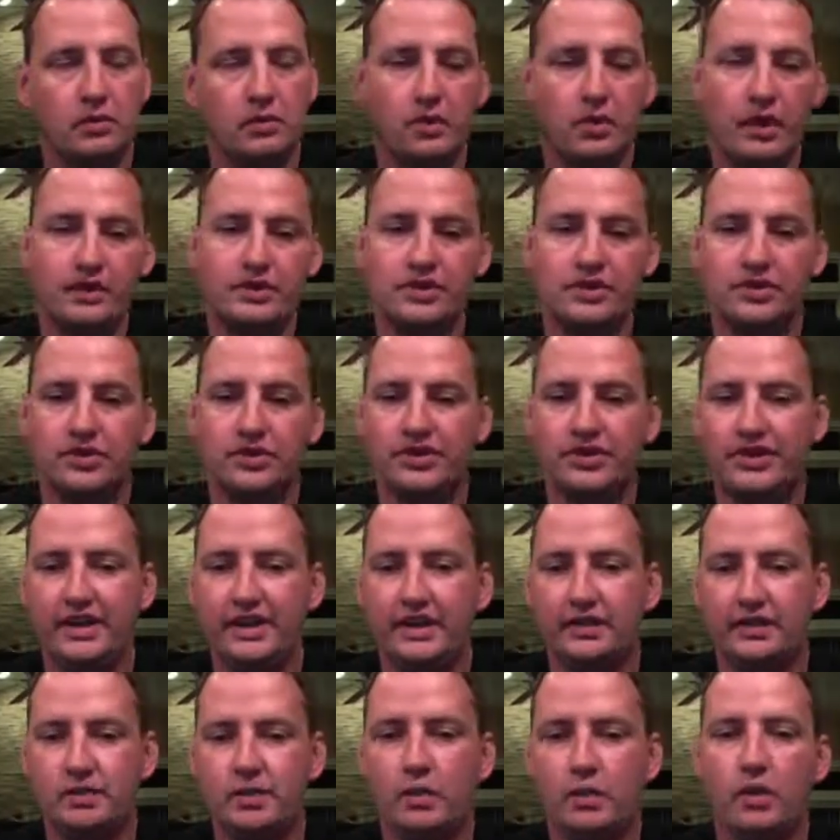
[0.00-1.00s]
as you'll see
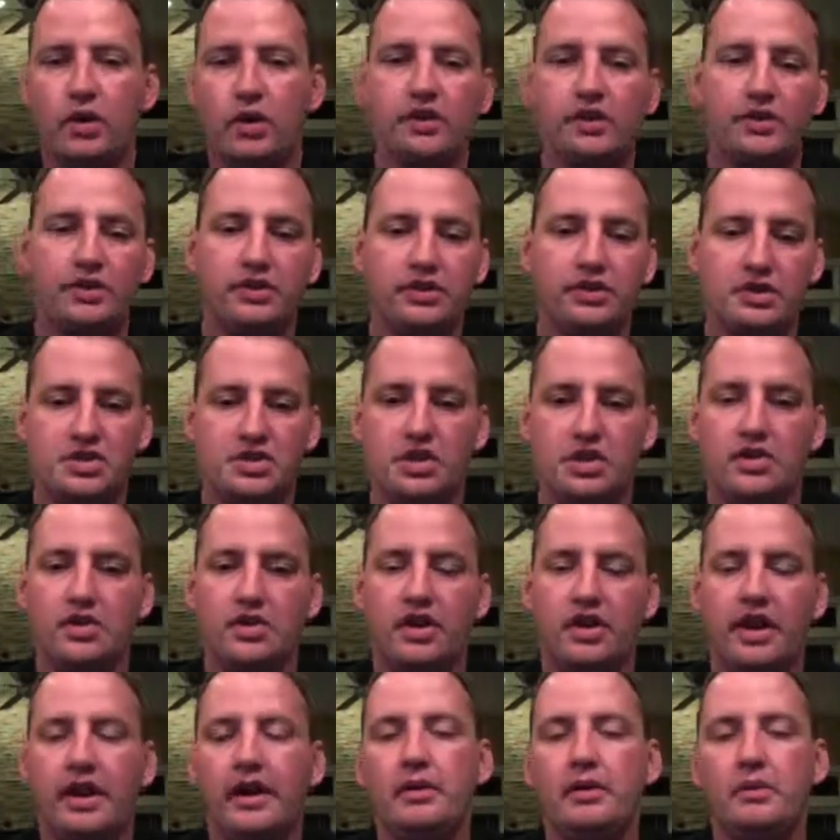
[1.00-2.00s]
as we work through the show
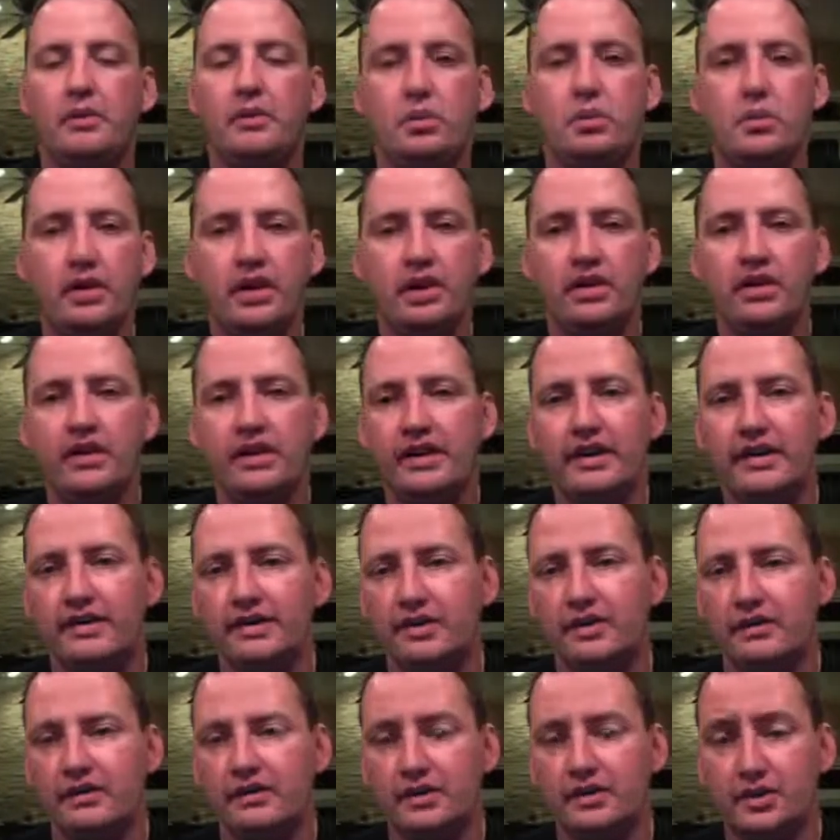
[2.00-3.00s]
tonight, really
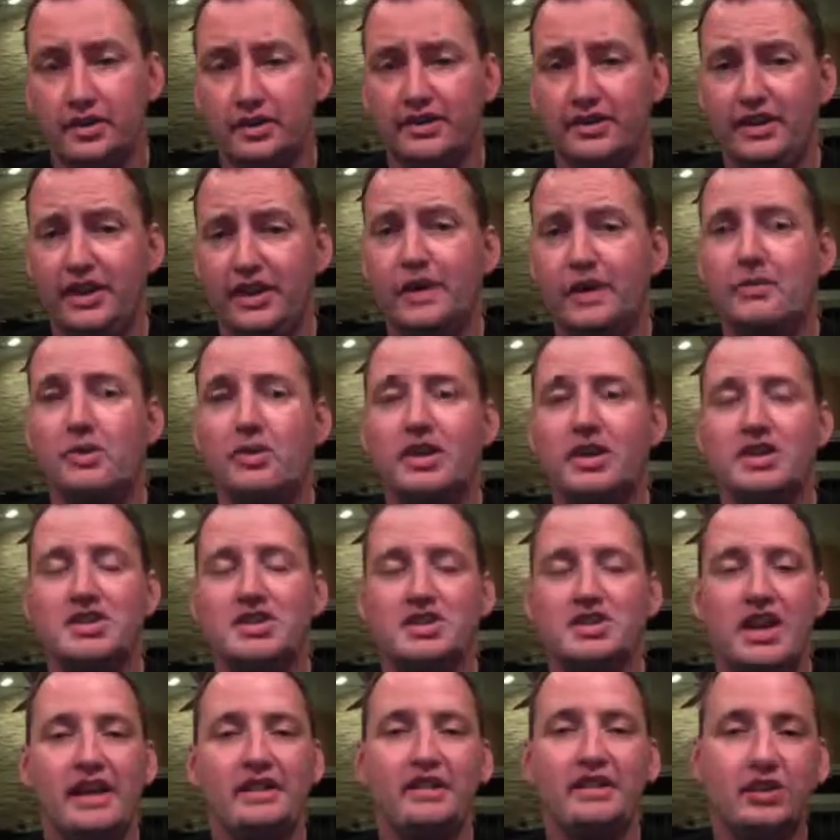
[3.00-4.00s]
it's going to sound more like
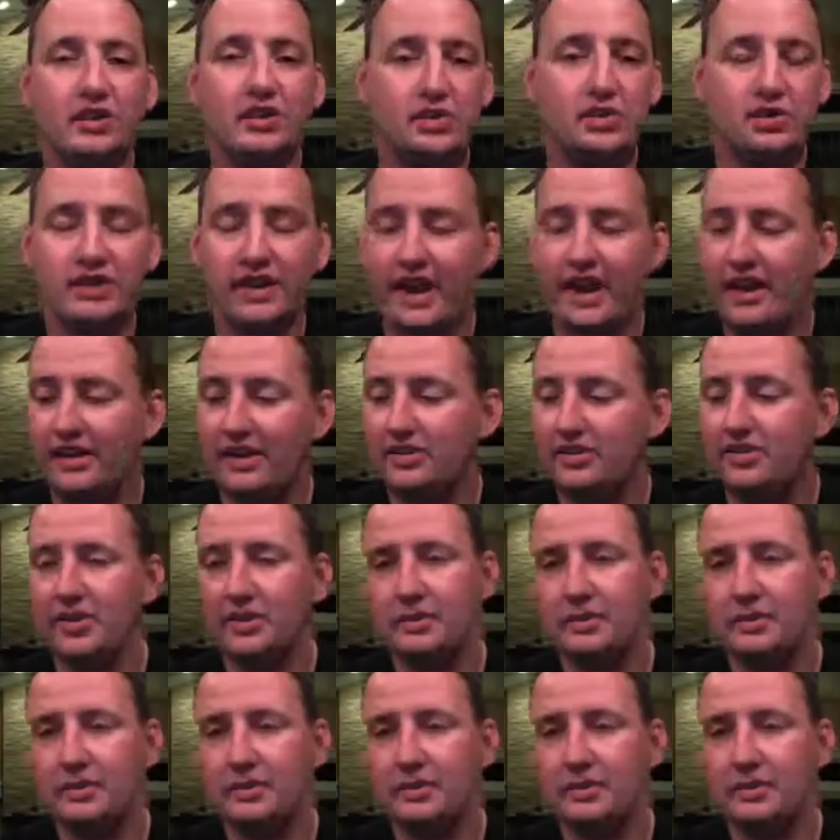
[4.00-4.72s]
Shane the newscaster.